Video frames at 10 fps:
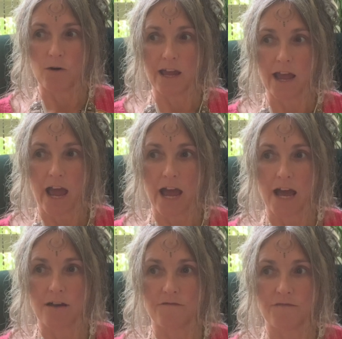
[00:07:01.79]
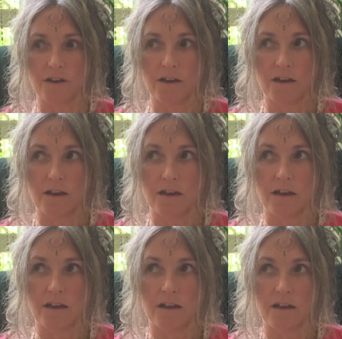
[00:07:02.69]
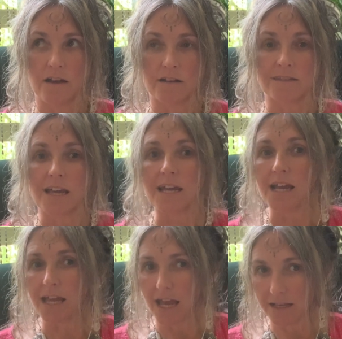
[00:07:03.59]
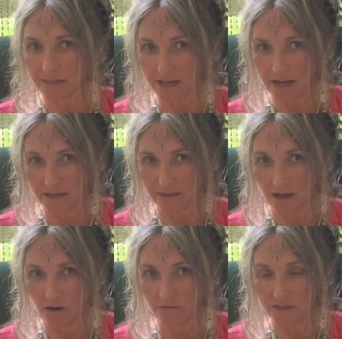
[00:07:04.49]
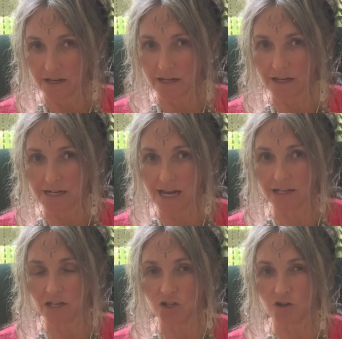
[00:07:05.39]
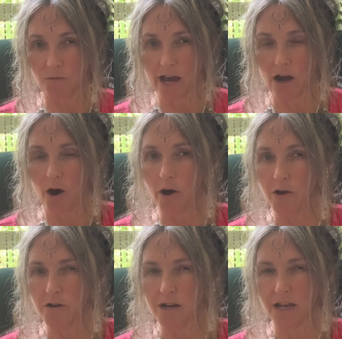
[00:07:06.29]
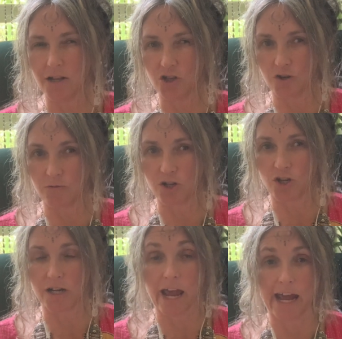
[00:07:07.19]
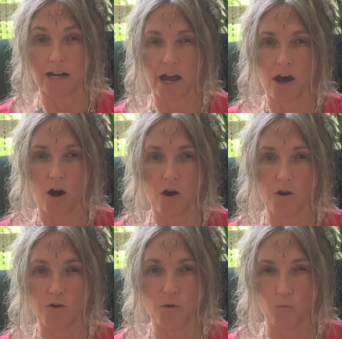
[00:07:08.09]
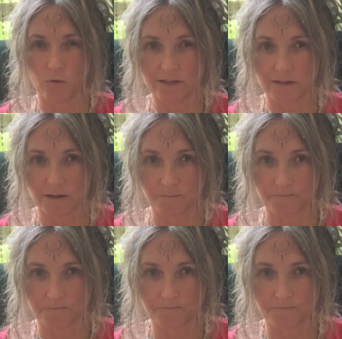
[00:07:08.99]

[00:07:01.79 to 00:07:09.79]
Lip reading: we have second-guessed ourselves in connecting to our own intuition and our own wisdom.